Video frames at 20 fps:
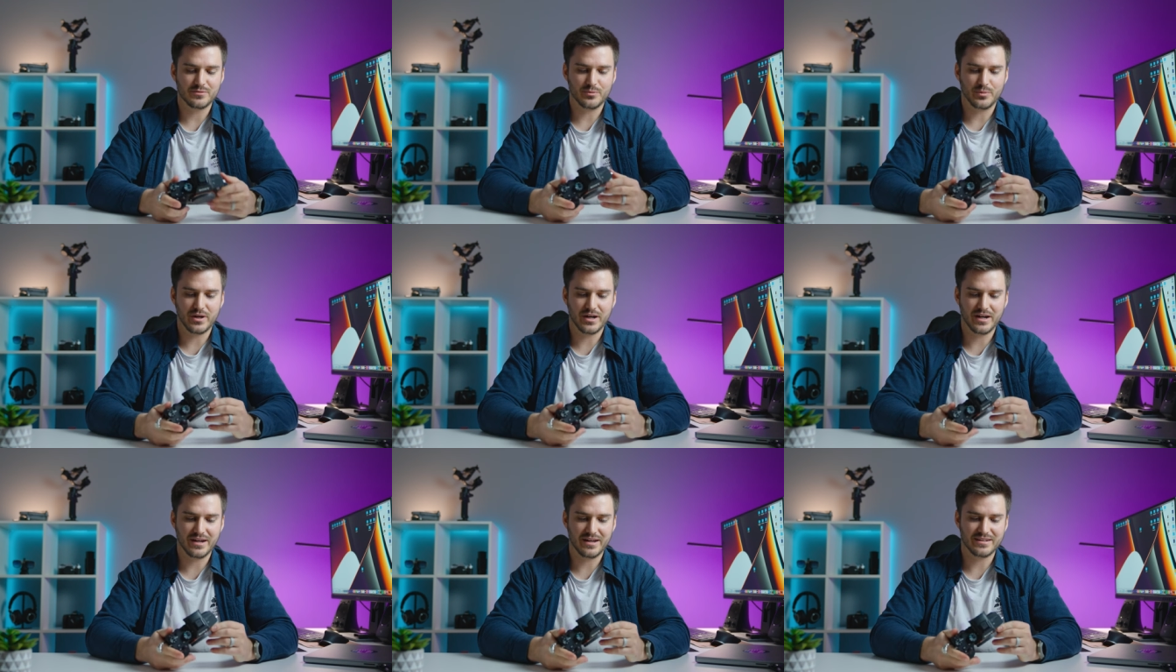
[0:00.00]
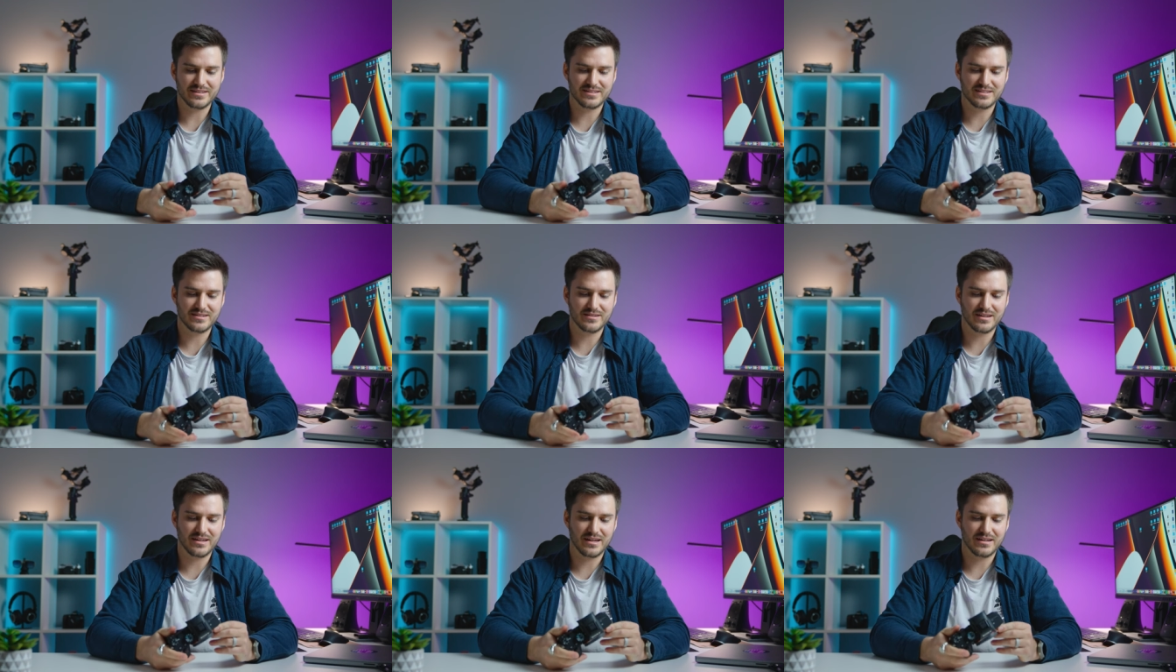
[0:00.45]

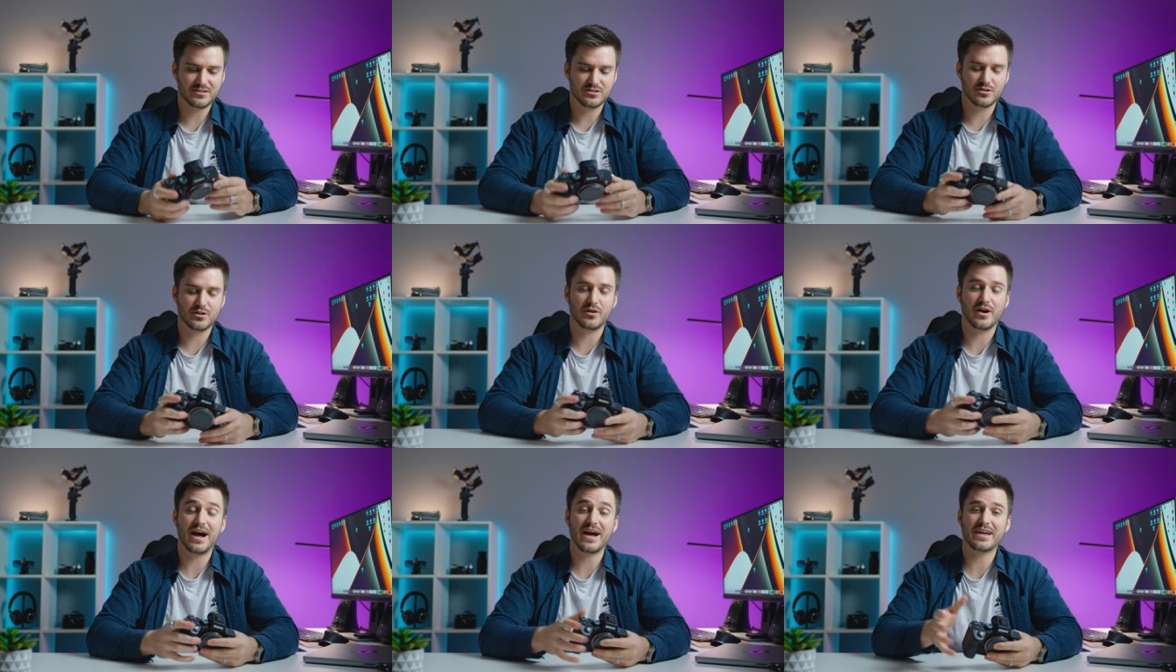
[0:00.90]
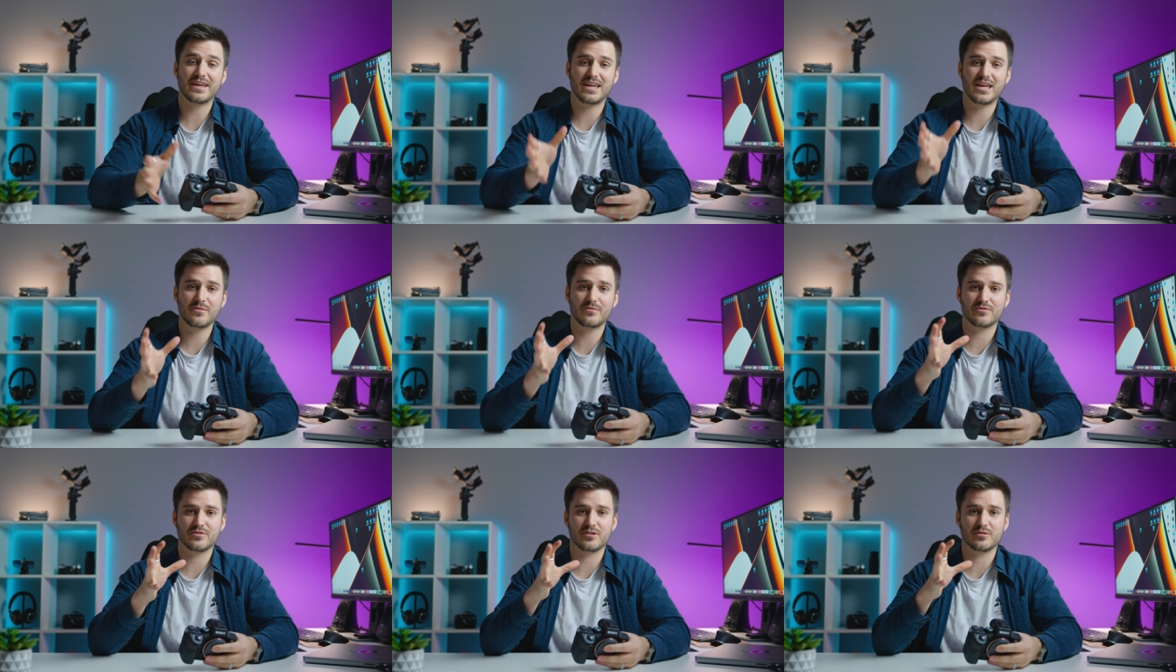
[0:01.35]
but so I
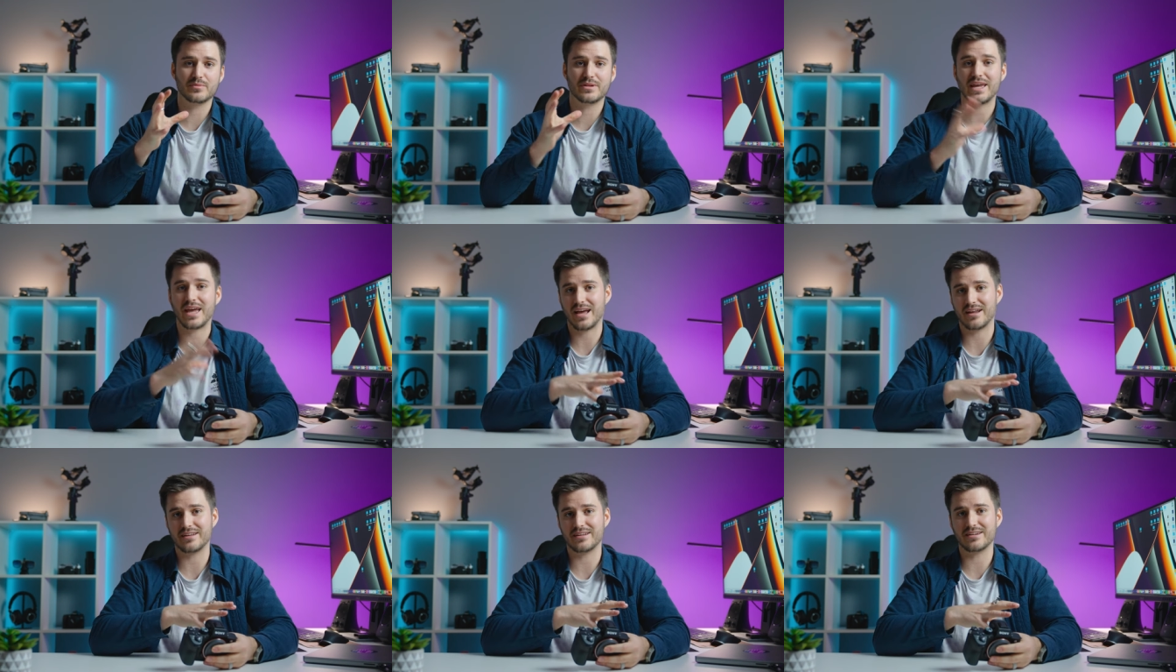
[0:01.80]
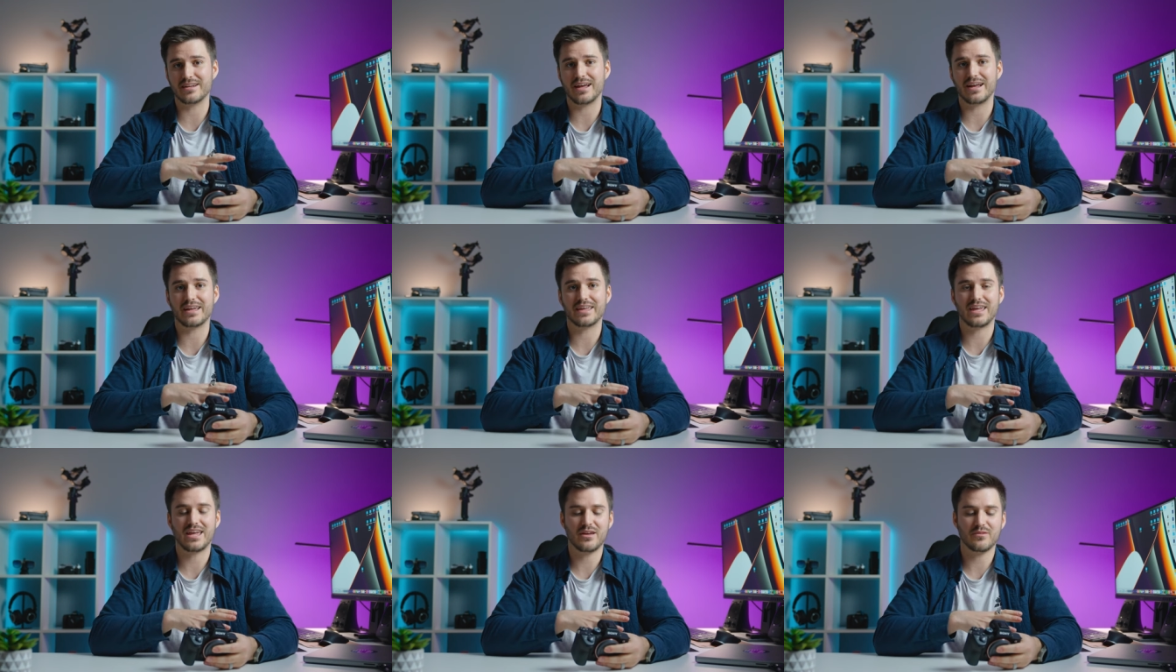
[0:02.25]
came from Canon,
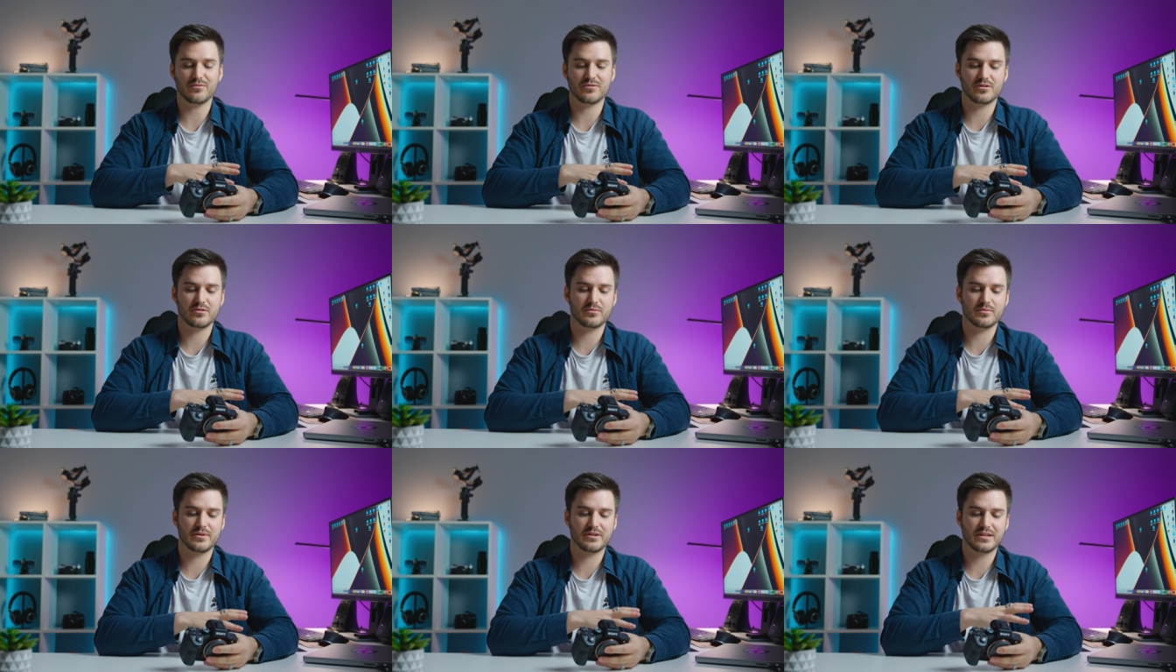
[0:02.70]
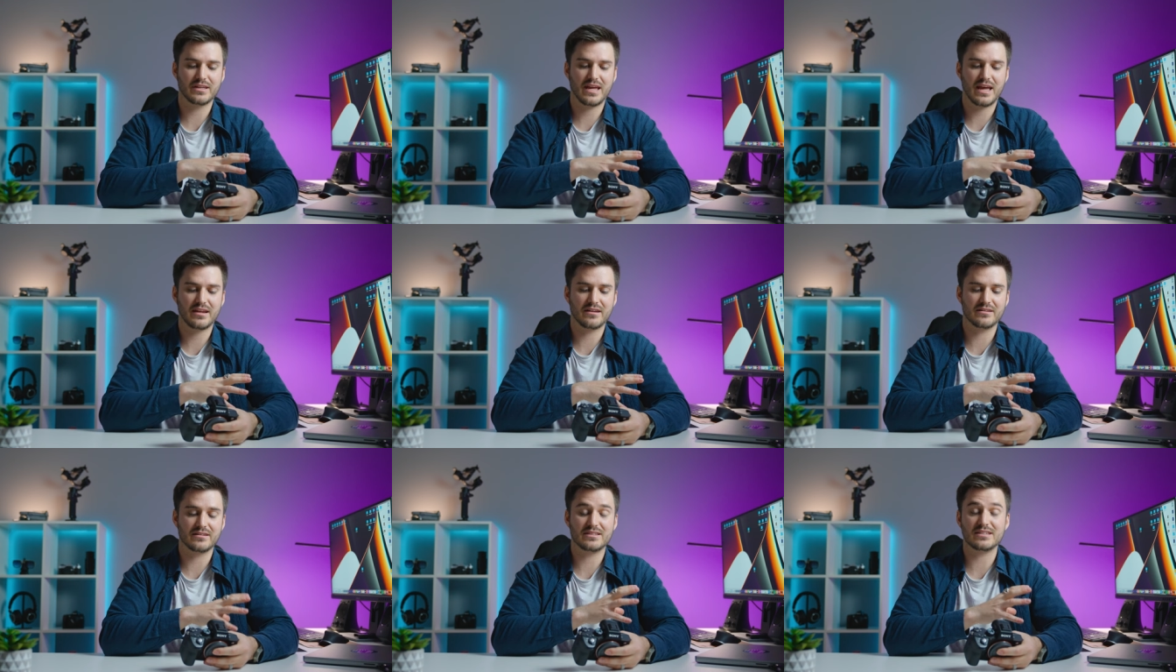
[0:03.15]
I came from a
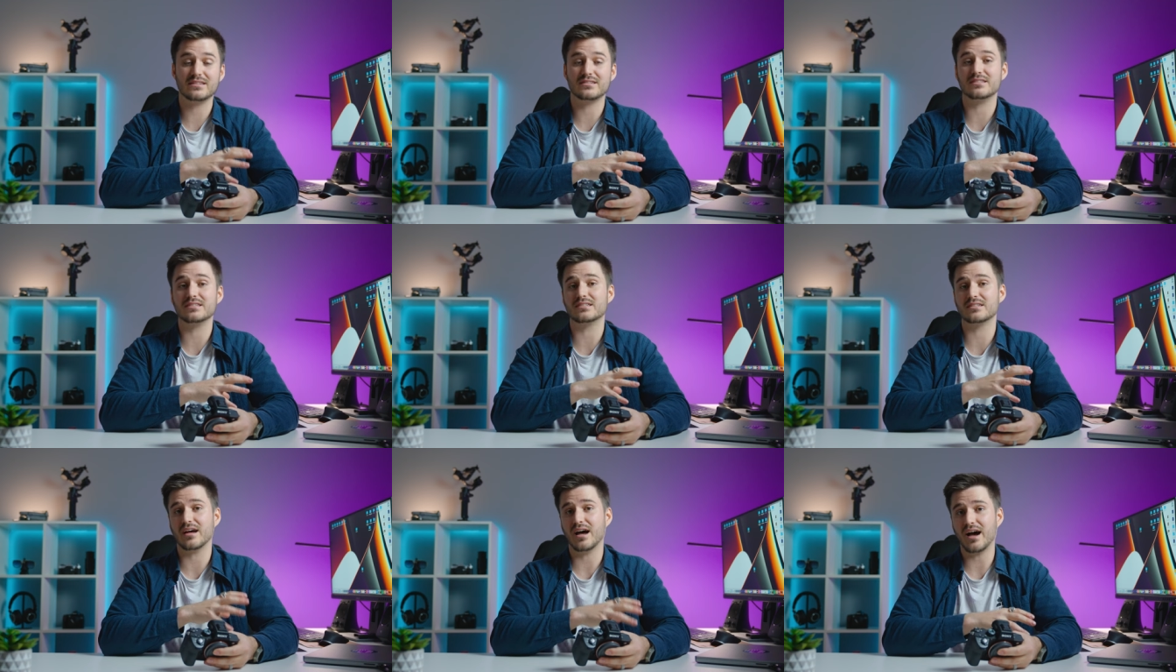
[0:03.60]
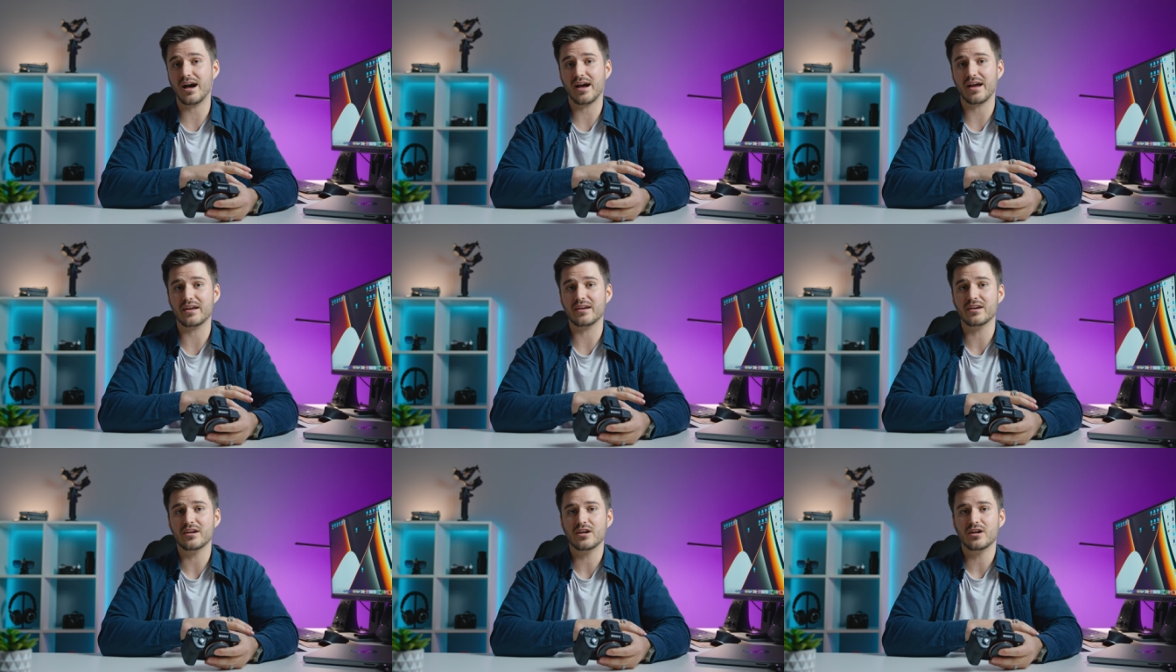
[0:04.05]
Canon
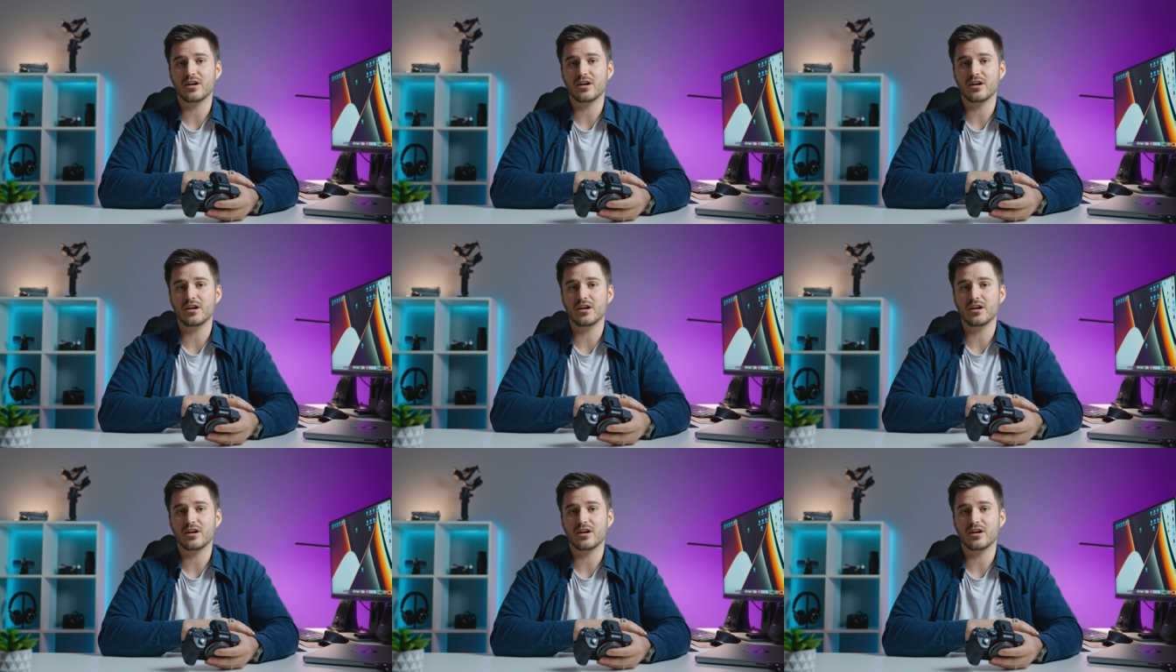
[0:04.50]
T6i,